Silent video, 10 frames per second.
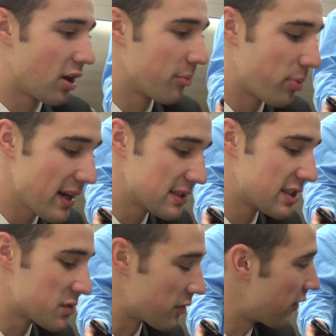
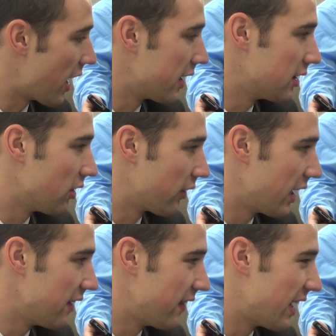practices were fine.
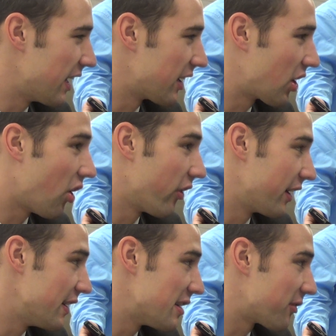They didn't call it
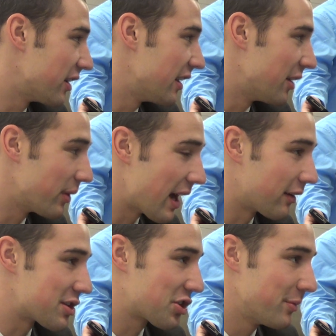any different. Then we got
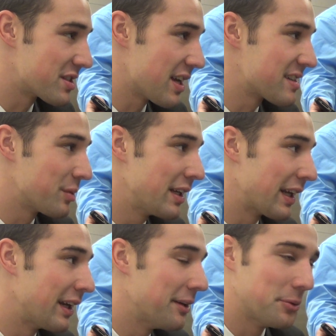in our scrimmage last week
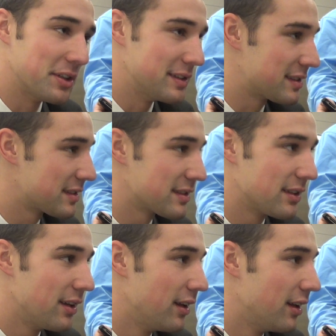and it was
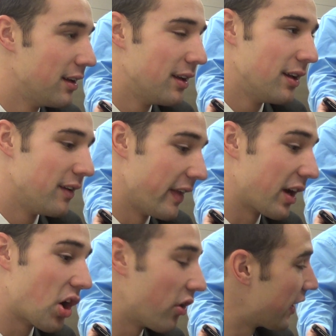they
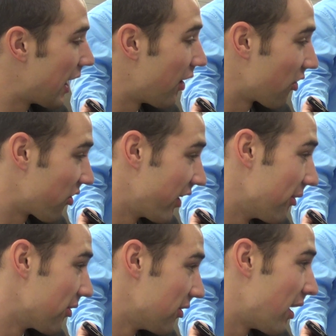called it how they
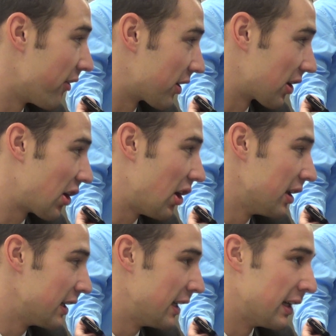were going to call it.